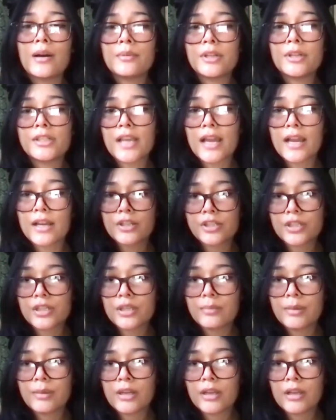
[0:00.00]
There's
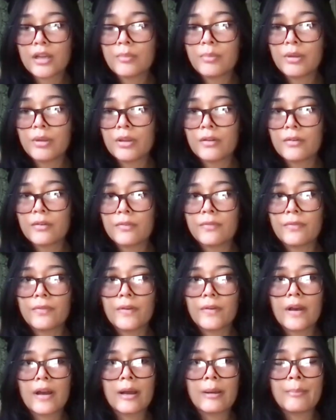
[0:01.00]
actually been a couple
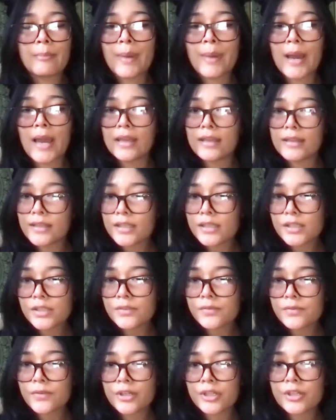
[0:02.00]
of
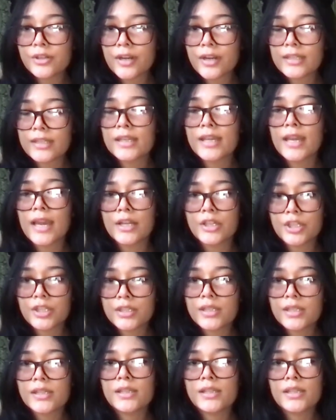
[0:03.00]
pilots for direct cash
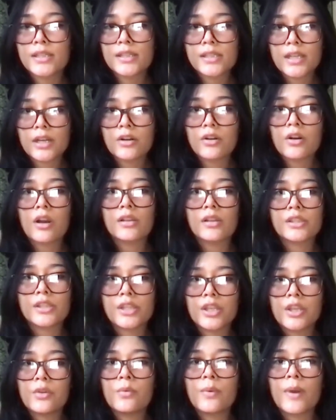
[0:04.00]
assistance across
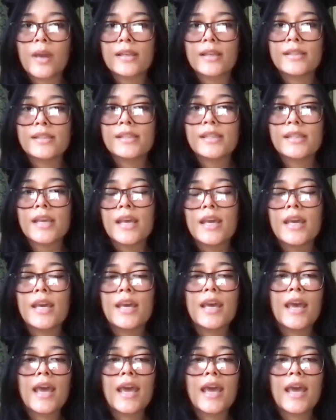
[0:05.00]
the US,